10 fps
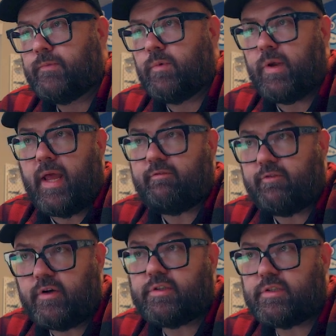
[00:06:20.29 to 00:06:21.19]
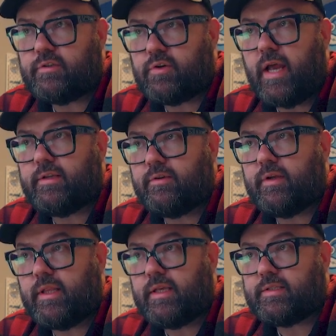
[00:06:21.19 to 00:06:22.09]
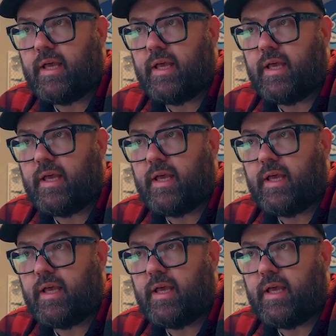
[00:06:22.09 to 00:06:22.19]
When I first tried doing this,